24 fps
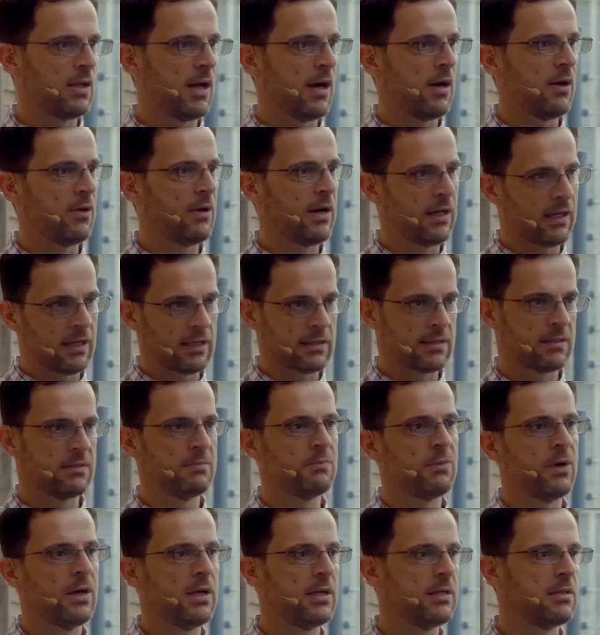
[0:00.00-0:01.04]
down and
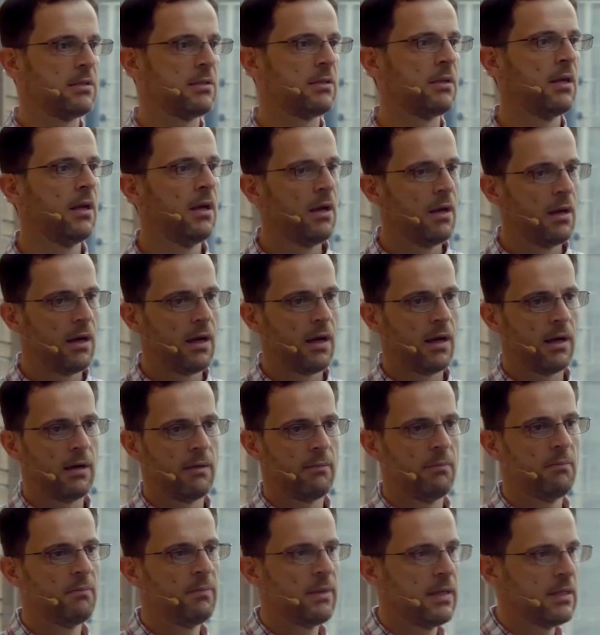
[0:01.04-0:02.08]
customized
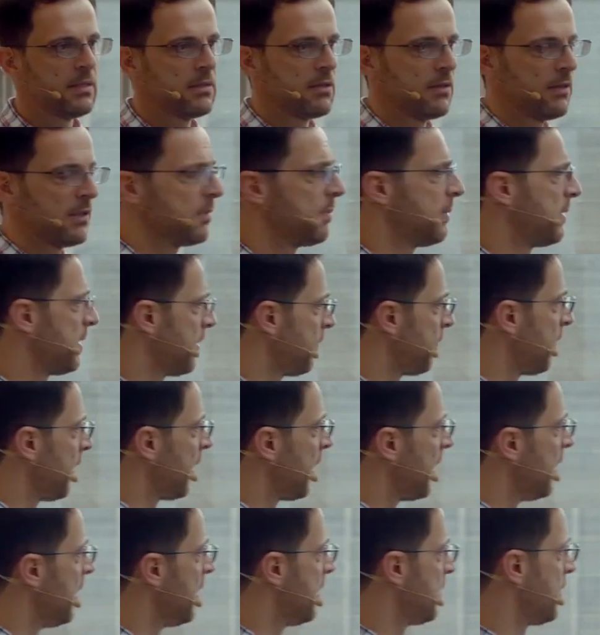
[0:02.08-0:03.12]
based on the
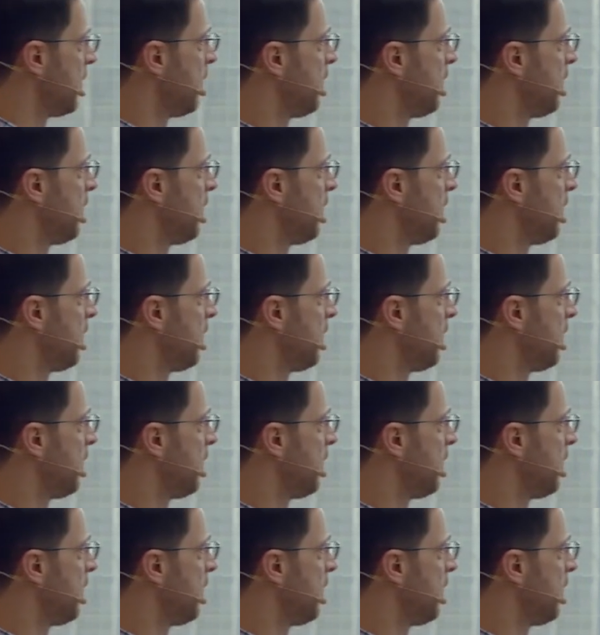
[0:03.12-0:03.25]
specific needs